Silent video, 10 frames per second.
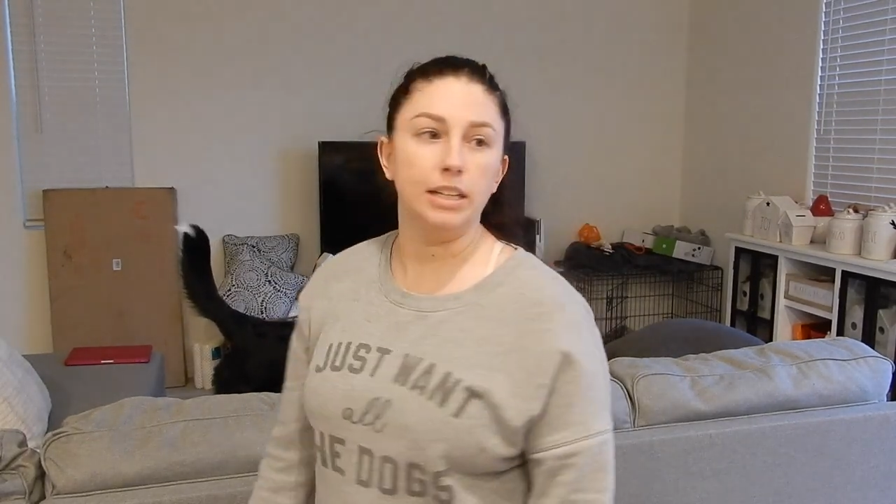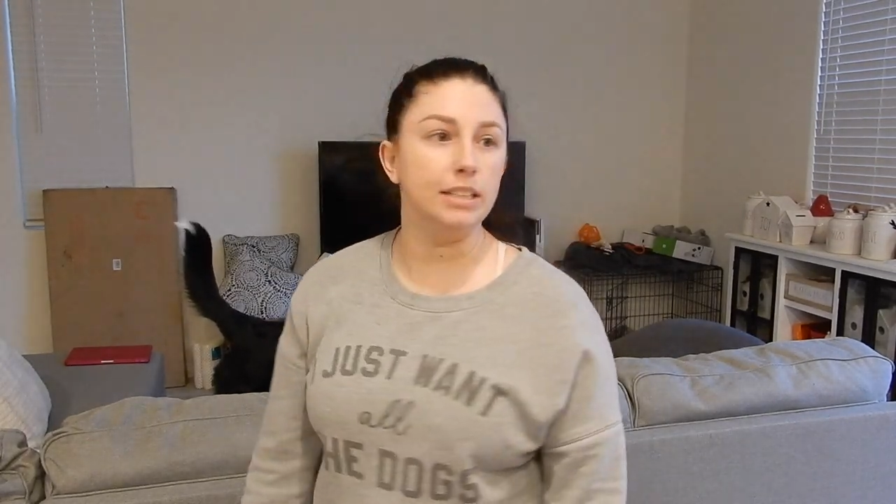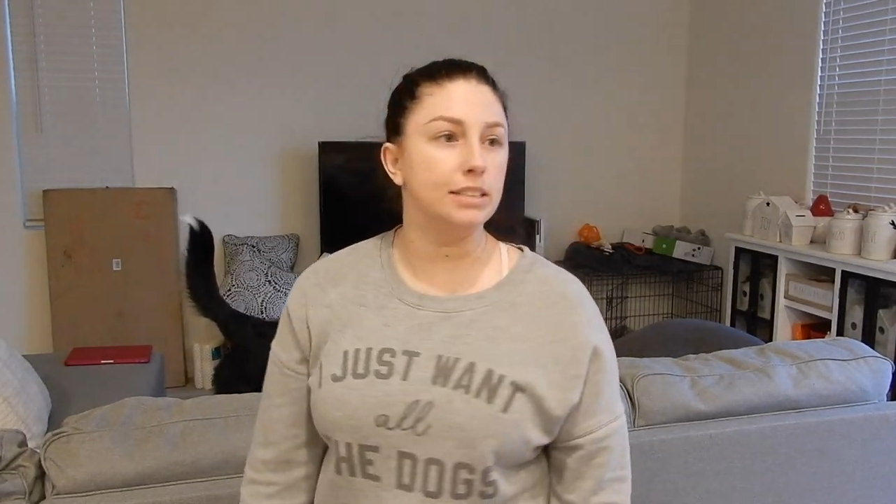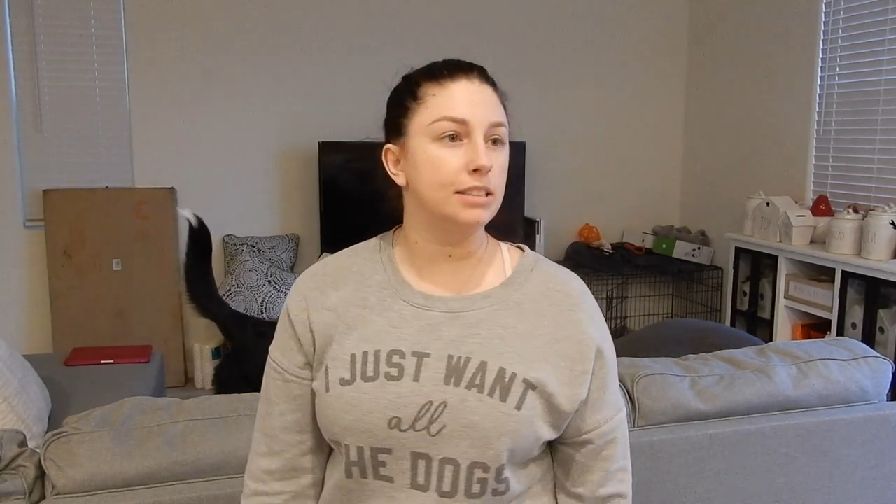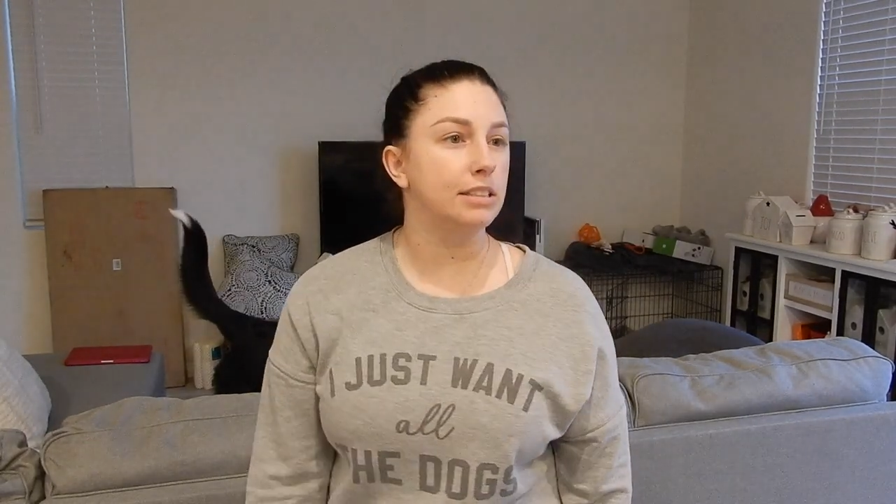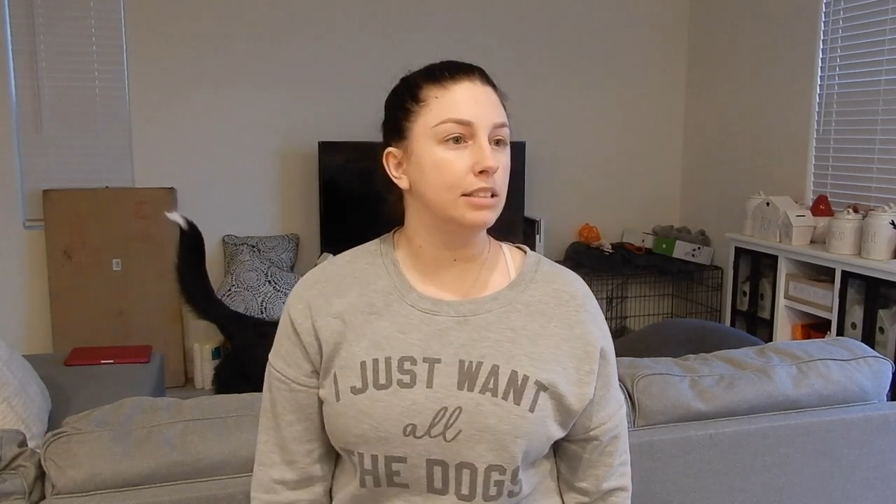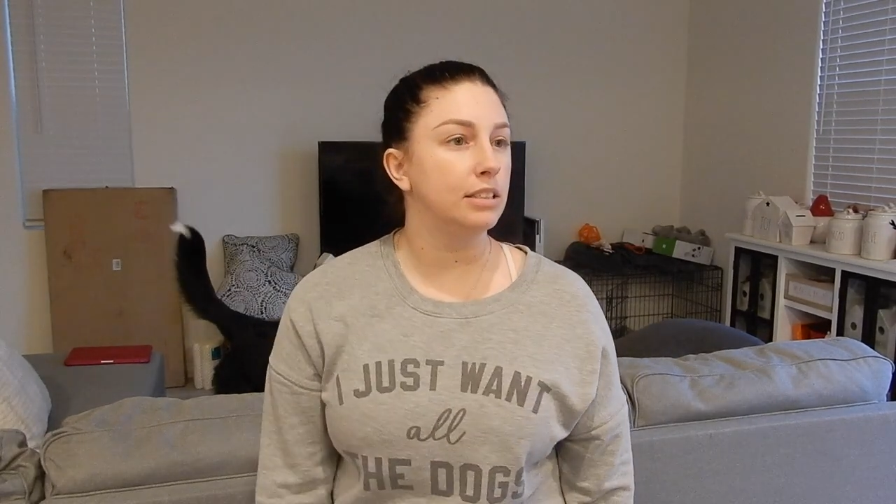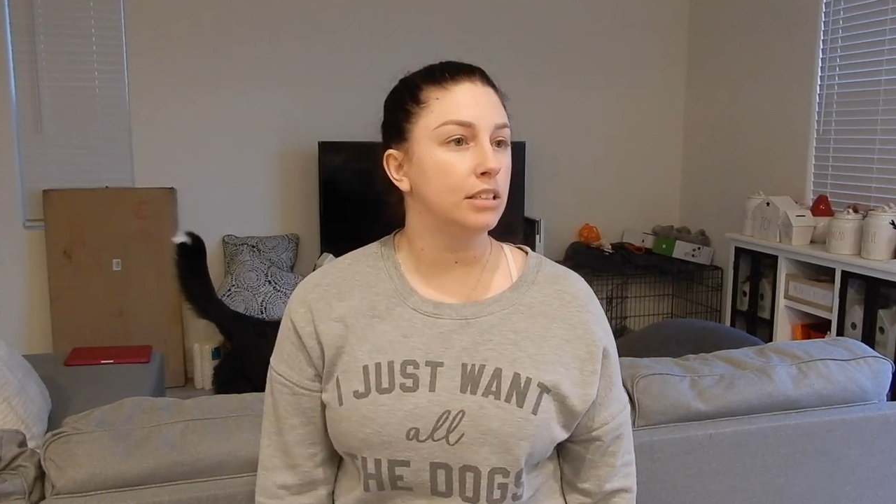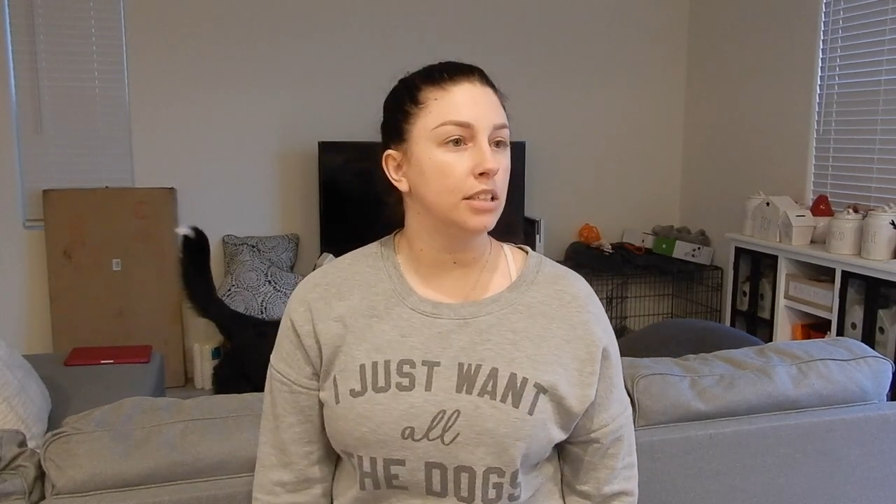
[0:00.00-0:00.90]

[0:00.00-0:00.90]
it's